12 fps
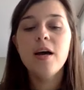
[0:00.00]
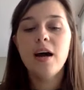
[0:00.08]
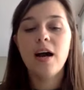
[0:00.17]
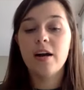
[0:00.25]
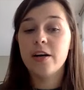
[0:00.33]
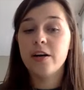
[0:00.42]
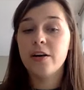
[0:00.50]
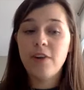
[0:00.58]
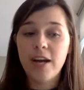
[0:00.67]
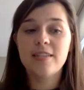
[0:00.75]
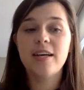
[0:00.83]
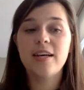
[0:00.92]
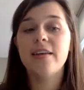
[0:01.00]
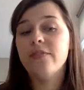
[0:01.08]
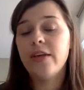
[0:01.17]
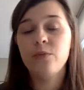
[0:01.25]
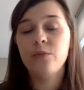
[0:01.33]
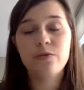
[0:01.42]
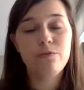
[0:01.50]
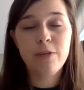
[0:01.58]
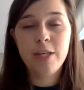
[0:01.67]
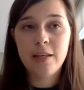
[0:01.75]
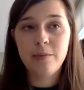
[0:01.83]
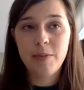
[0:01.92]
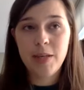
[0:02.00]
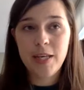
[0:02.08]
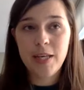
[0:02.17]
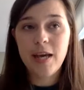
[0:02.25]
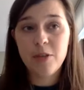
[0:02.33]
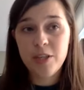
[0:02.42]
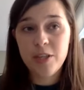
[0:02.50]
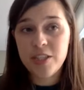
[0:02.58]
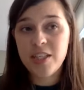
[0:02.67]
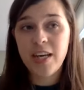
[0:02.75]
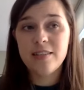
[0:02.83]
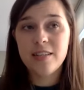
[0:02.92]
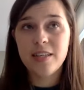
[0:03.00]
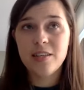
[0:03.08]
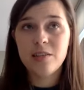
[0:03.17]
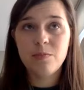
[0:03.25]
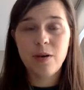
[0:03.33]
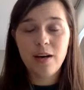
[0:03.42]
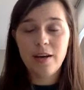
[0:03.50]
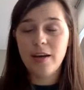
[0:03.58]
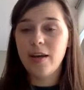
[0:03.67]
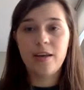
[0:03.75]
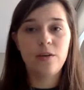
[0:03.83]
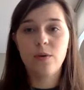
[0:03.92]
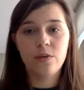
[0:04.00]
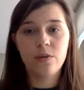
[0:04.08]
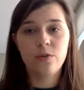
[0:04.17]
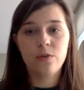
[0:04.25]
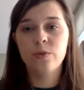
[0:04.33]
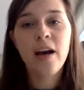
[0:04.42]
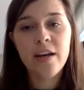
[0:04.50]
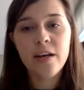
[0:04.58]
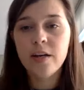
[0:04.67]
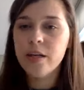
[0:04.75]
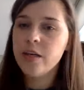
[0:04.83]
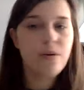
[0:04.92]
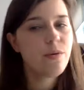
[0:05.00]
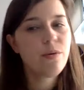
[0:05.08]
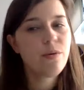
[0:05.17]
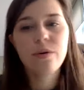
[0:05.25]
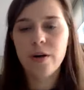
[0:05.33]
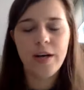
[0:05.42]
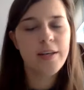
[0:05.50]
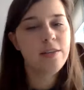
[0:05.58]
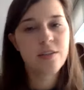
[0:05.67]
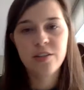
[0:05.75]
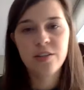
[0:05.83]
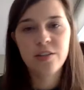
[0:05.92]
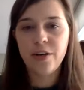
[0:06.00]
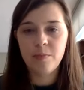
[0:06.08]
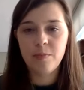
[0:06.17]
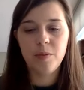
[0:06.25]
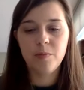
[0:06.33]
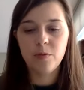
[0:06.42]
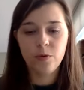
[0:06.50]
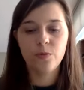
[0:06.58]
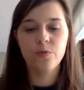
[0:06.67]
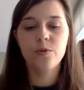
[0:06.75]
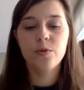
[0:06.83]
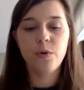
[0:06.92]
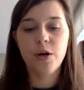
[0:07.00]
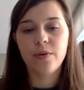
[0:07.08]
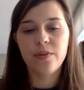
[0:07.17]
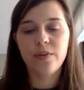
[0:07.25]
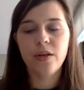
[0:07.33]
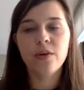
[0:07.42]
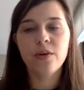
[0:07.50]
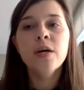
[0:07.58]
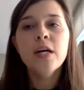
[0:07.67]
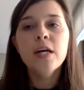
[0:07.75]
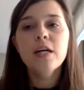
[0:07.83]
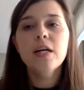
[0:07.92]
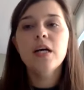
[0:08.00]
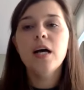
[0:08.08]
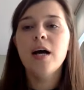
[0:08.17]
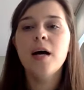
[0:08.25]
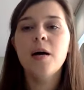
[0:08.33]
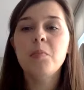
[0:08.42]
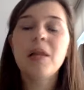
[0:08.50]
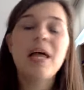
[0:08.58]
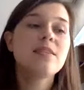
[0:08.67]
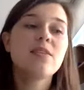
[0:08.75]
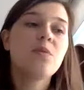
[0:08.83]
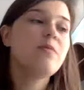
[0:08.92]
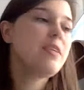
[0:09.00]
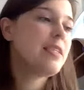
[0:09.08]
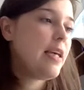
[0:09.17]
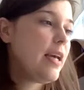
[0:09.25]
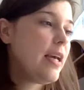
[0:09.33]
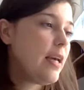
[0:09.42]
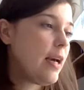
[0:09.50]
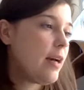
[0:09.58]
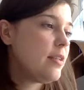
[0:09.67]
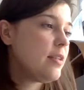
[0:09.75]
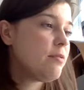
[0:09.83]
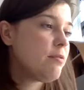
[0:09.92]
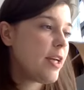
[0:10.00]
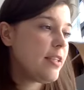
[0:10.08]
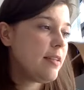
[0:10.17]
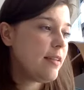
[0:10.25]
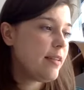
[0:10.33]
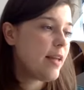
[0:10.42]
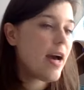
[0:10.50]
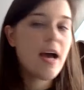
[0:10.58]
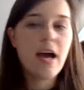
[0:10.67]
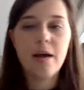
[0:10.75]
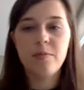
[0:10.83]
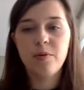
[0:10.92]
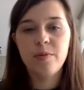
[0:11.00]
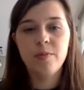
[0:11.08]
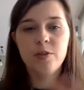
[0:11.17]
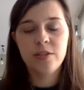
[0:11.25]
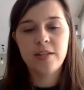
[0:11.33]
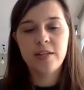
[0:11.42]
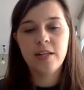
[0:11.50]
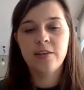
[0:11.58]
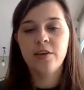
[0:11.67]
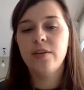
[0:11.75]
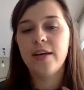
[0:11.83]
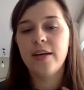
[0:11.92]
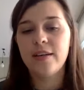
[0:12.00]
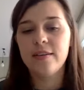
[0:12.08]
are great, and they would really be appreciated by anyone who would hire you, or I don't know, like people who would work with you. Plus, obviously, I didn't write it there. I probably shouldn't tell you that